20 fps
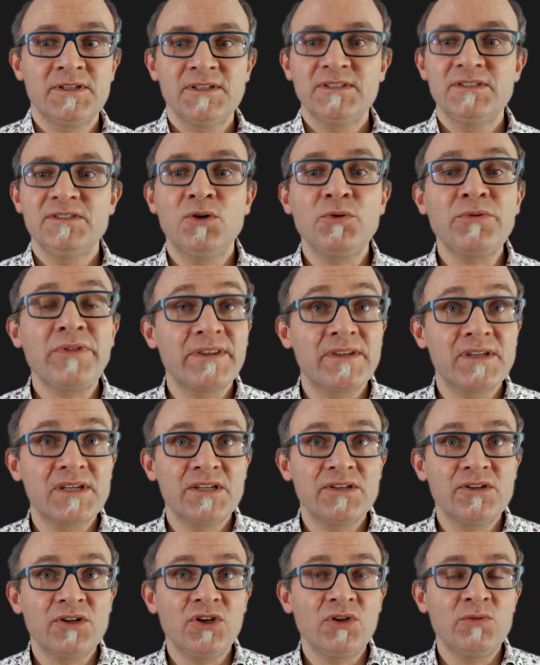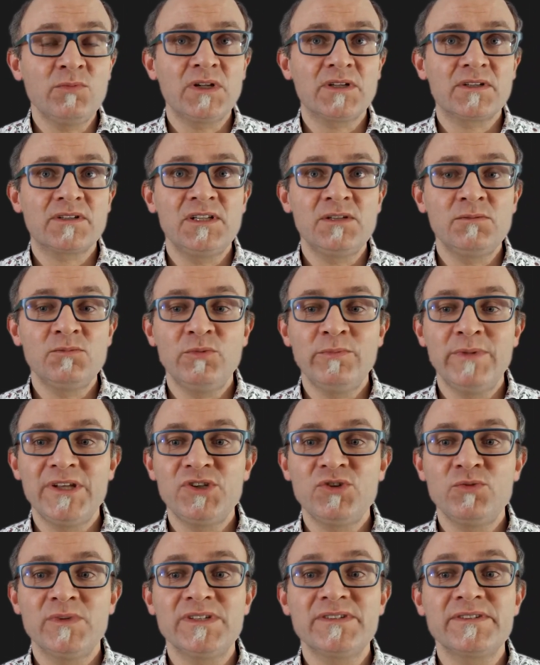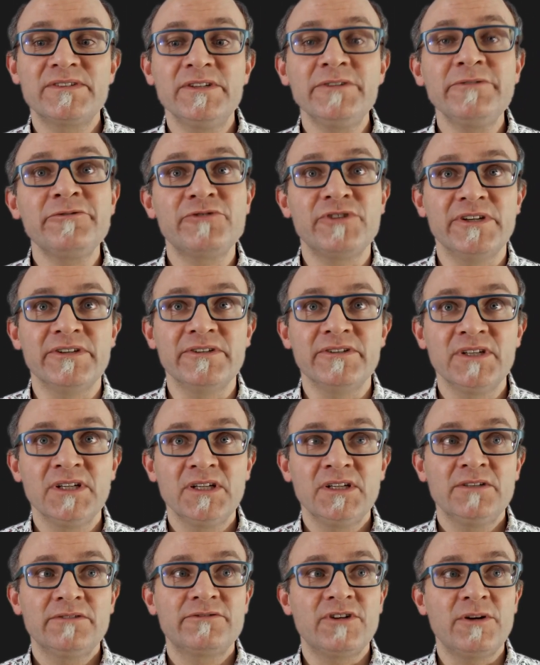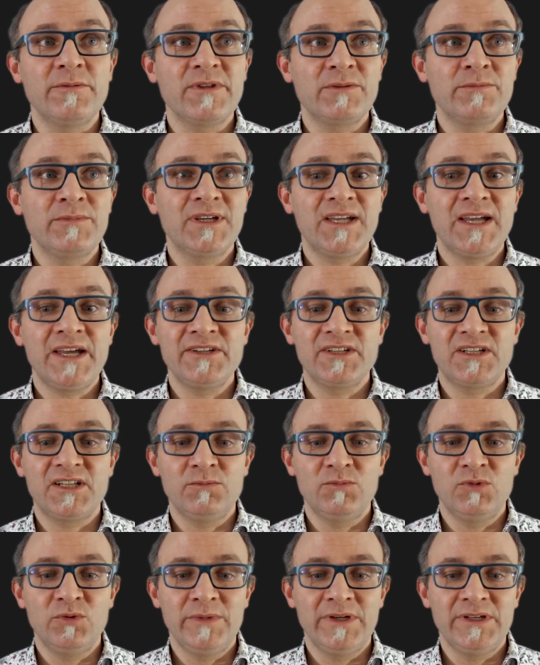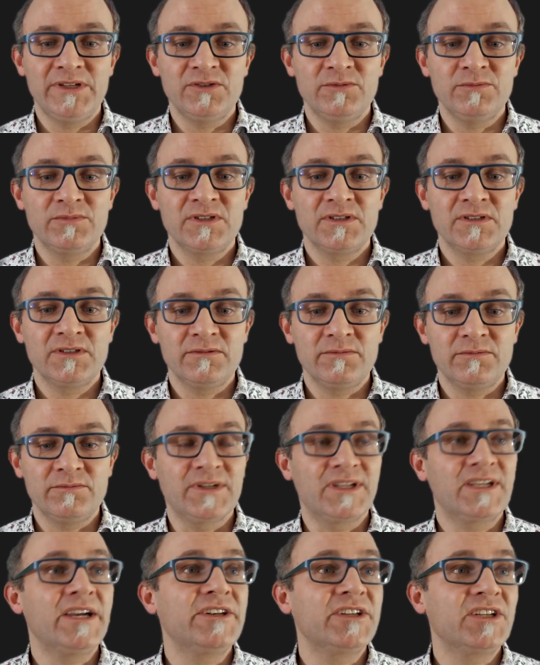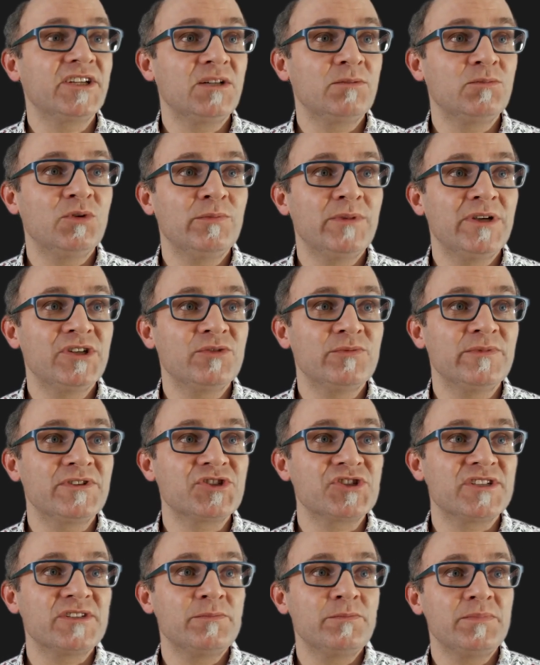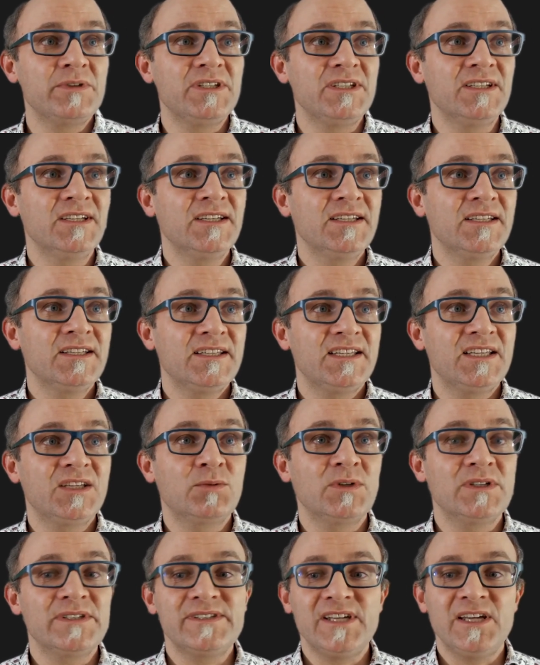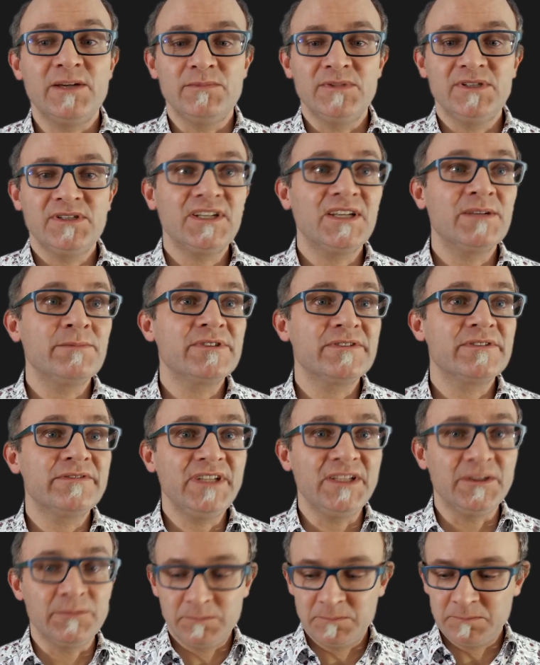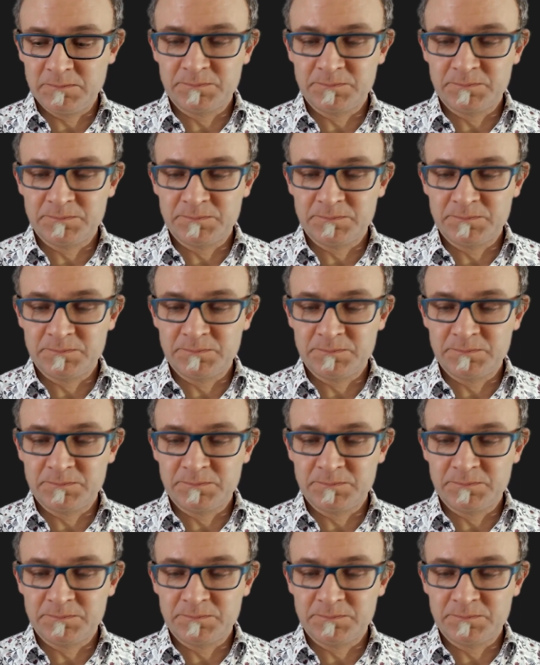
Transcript: Note that the canonical momentum is different from the mechanical momentum. Mechanical momentum is just P equals m times v.